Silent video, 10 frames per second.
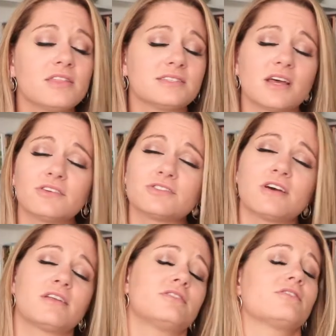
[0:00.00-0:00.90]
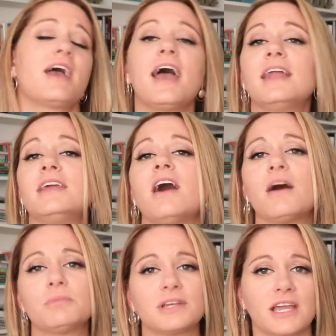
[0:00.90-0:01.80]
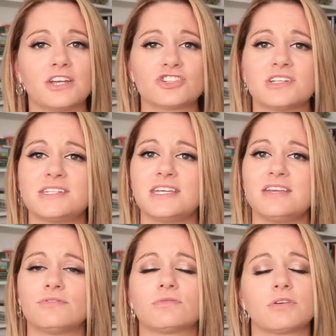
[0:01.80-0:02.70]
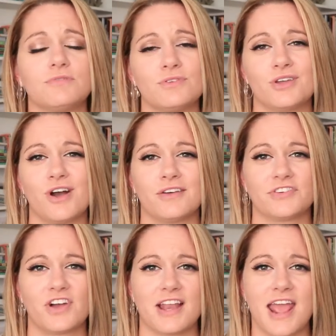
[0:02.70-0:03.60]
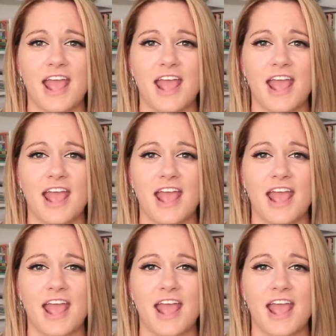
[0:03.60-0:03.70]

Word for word: the seller's not under any obligation to even review the offer on